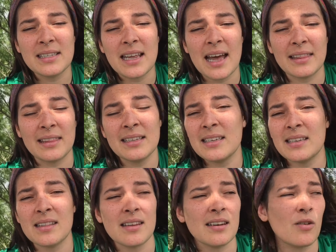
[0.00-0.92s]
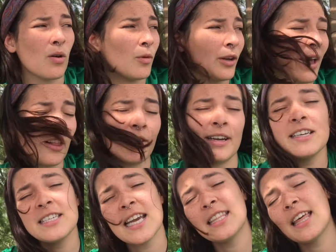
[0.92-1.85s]
that this isn't the normal calorie
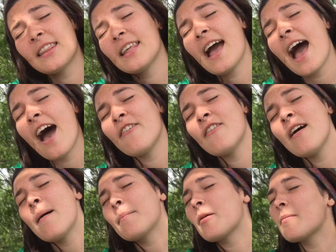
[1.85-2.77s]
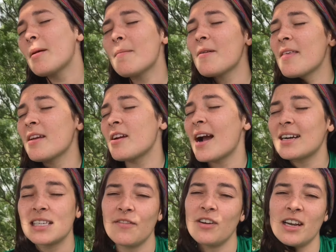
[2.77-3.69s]
intake that they have, but remember that your
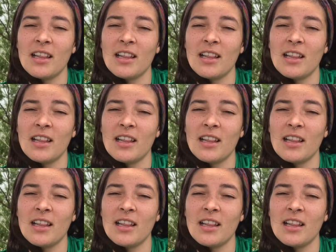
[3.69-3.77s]
activity